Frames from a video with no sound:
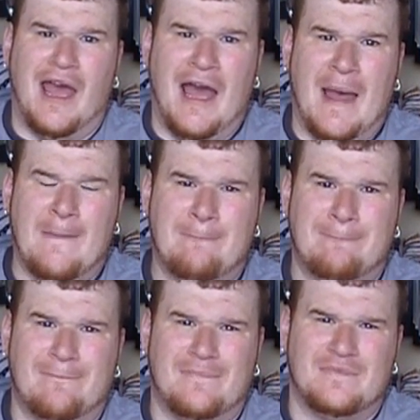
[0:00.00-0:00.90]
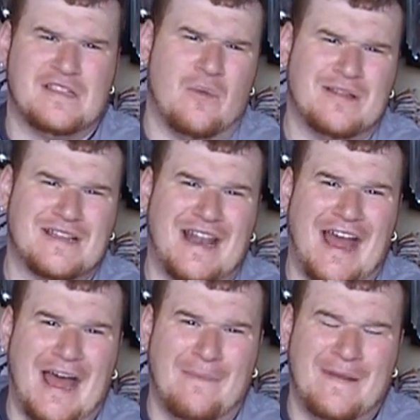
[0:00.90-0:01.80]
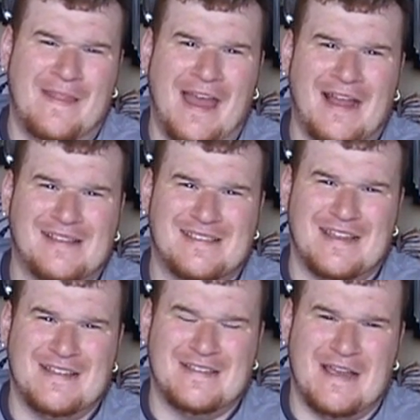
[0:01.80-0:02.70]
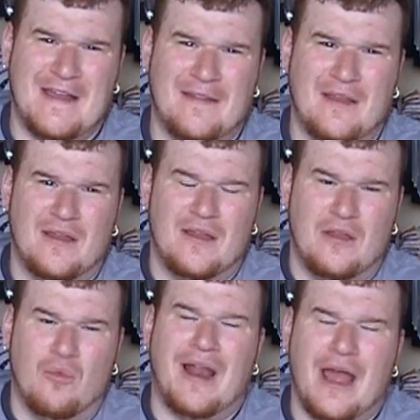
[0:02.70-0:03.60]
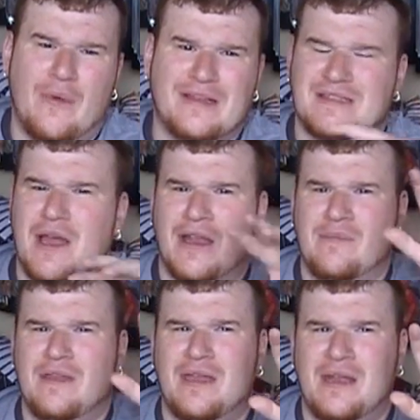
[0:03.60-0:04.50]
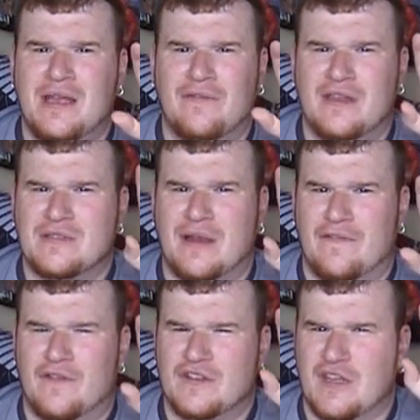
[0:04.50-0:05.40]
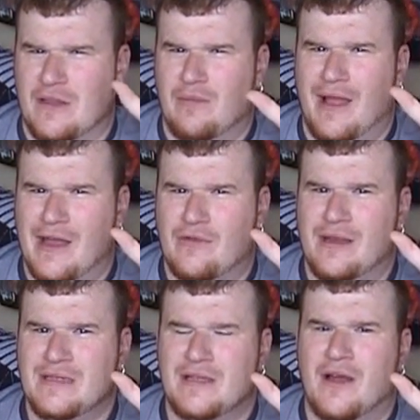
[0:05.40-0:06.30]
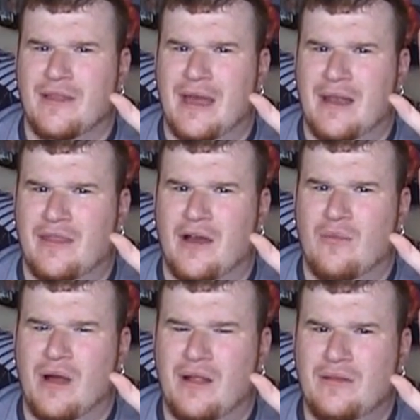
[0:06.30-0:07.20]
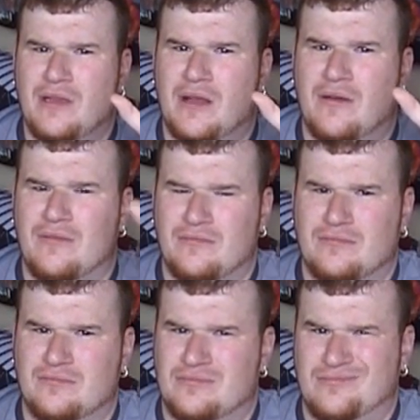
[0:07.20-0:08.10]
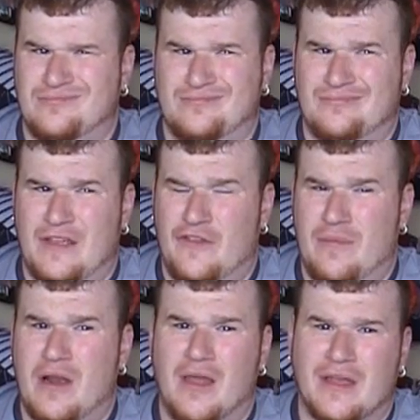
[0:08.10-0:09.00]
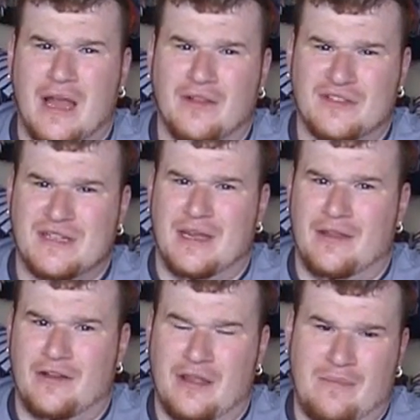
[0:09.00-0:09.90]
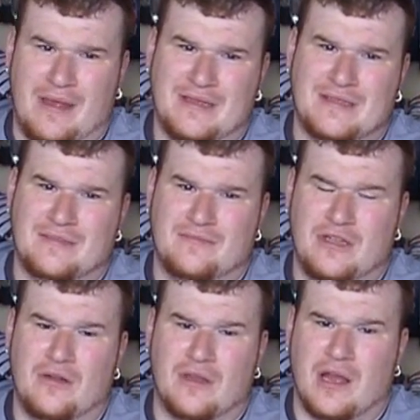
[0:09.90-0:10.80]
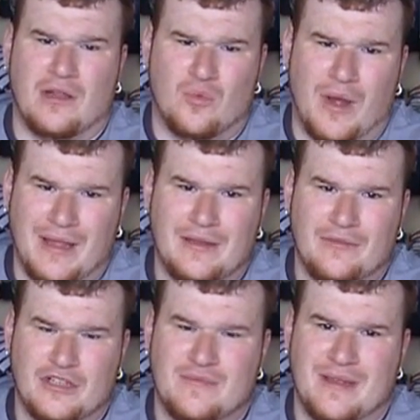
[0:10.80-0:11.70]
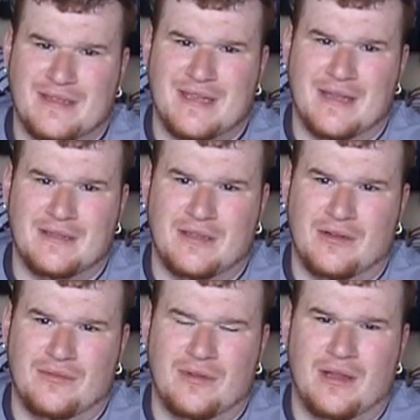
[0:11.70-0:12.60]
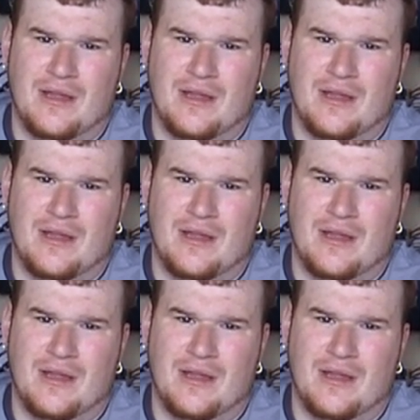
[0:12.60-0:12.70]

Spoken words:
So what's going to happen next is that what I always thought in the beginning of this, when I first saw the black rings and all that, and I thought, well, you know, if you put all the colors together, it makes, you know, the color white, which makes sense, you know.